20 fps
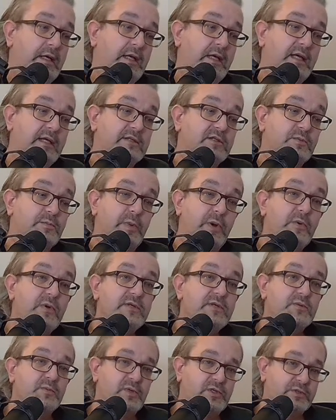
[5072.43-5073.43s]

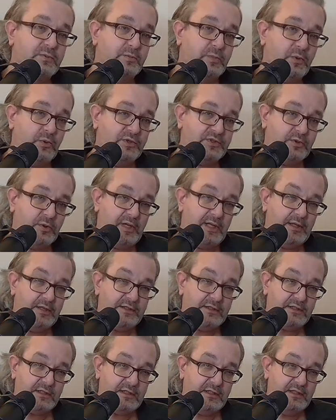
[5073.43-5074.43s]
experience my
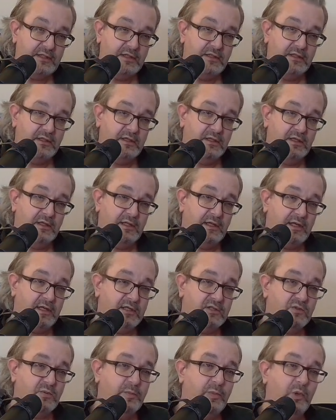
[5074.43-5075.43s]
spirituality and
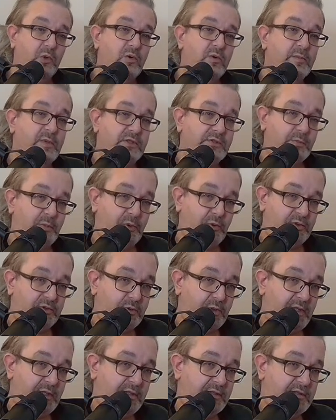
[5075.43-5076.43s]
explore my
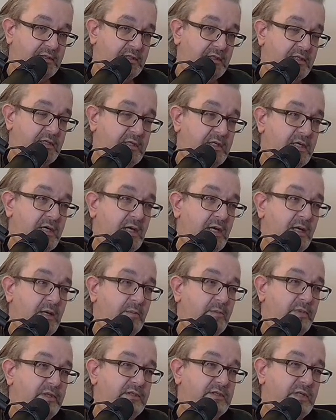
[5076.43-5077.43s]
spirituality,
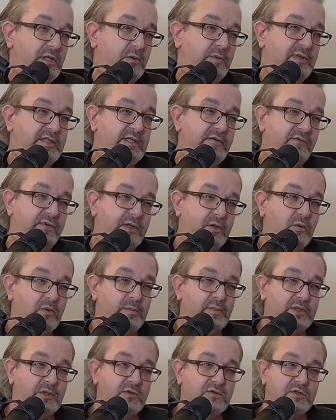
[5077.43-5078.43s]
But it's a little bit
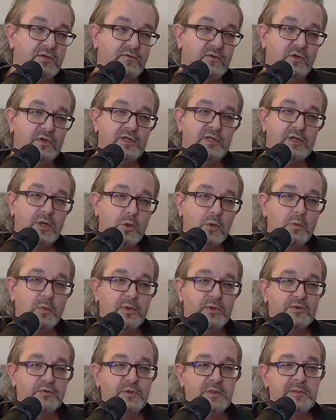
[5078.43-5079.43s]
difficult because you've got to know
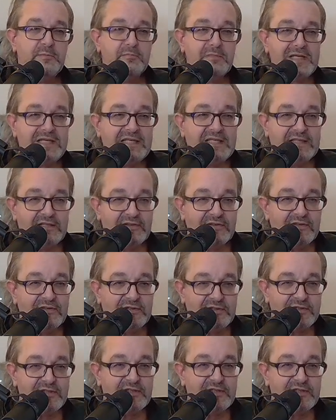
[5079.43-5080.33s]
what the dream means.